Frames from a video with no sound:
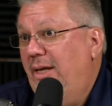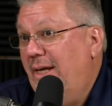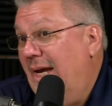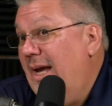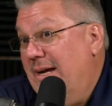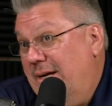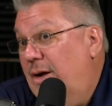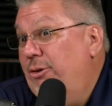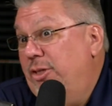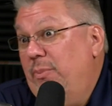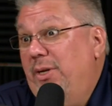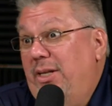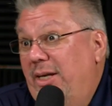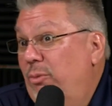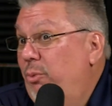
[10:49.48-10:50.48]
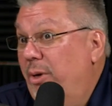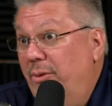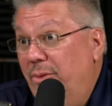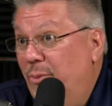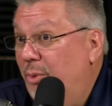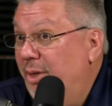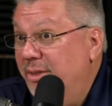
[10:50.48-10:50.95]
Yeah. Ultimately, we're
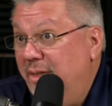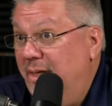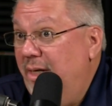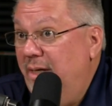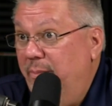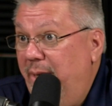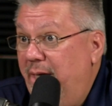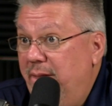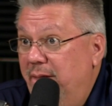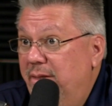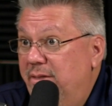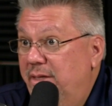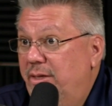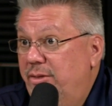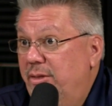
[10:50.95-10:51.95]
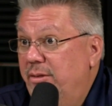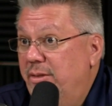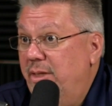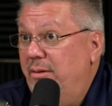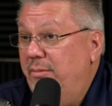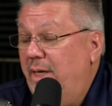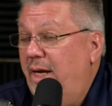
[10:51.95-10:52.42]
the ones that need to make the decisions
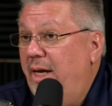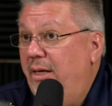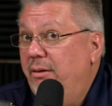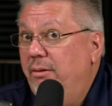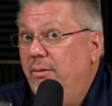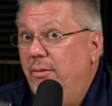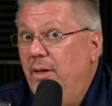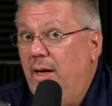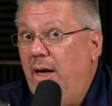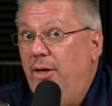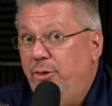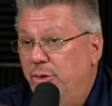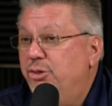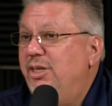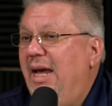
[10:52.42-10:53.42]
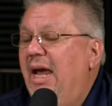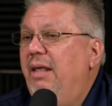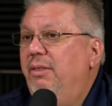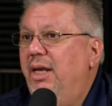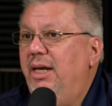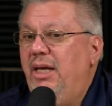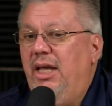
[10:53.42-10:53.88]
and understand
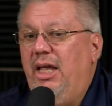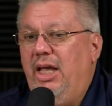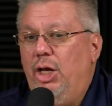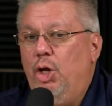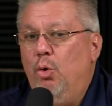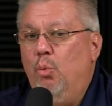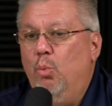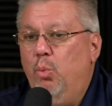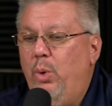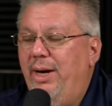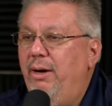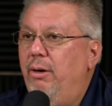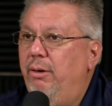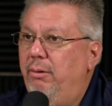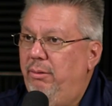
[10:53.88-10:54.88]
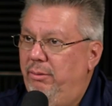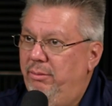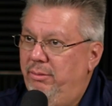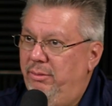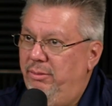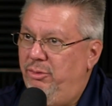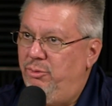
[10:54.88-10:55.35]
that we're
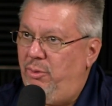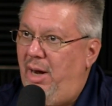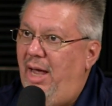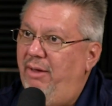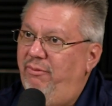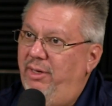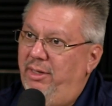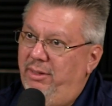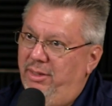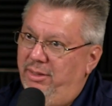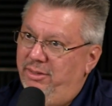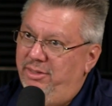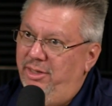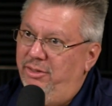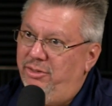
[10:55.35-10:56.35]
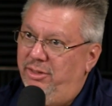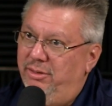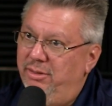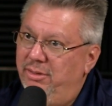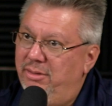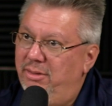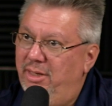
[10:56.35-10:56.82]
driving the decisions.